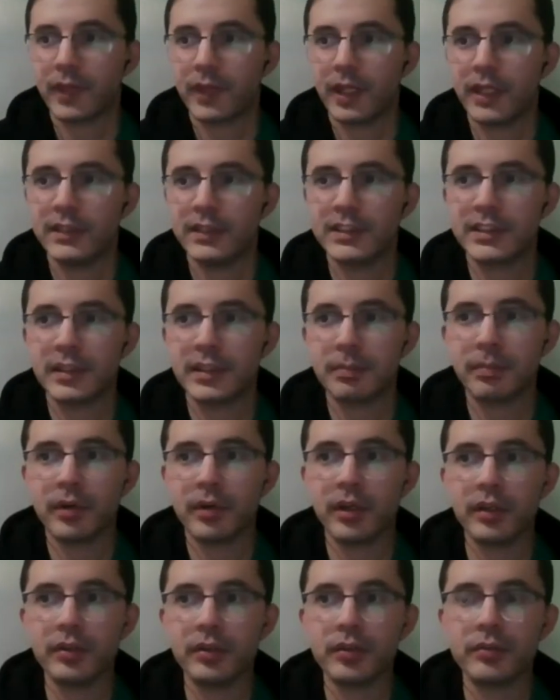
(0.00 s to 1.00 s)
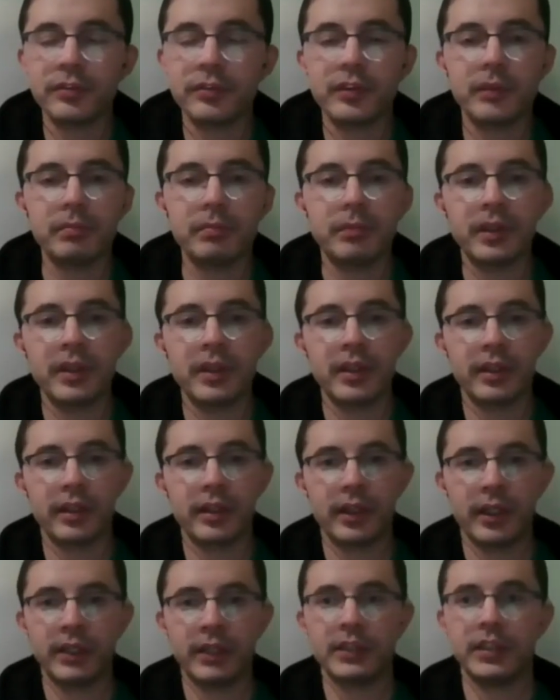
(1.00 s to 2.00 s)
It's a part of a bigger
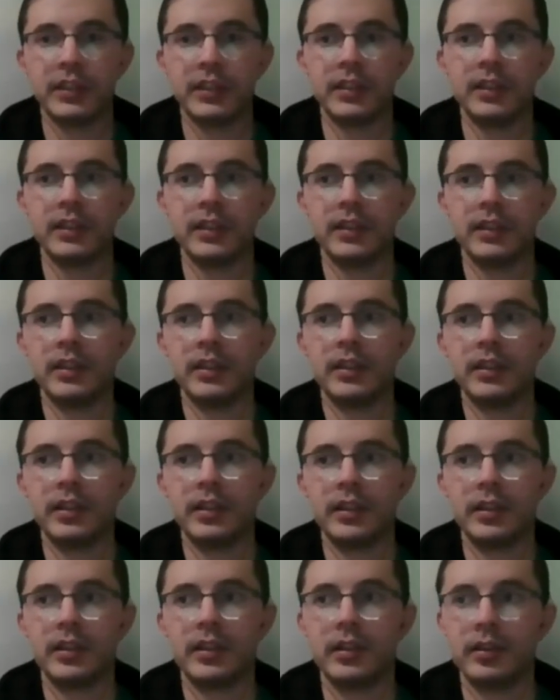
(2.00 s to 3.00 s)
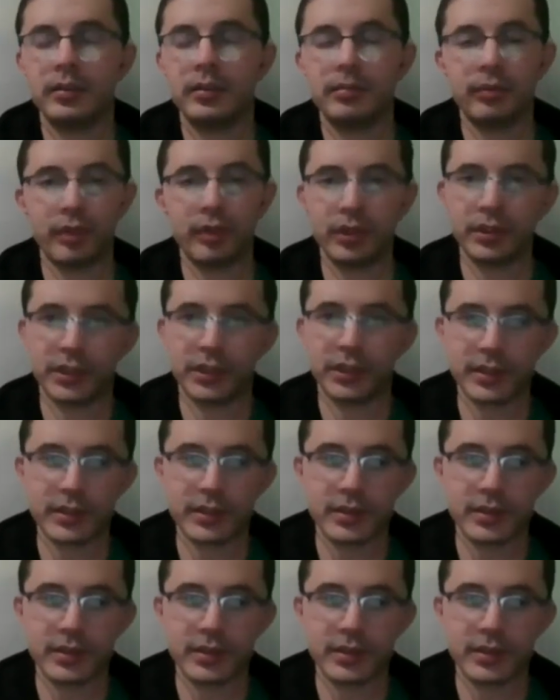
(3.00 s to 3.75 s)
actually project.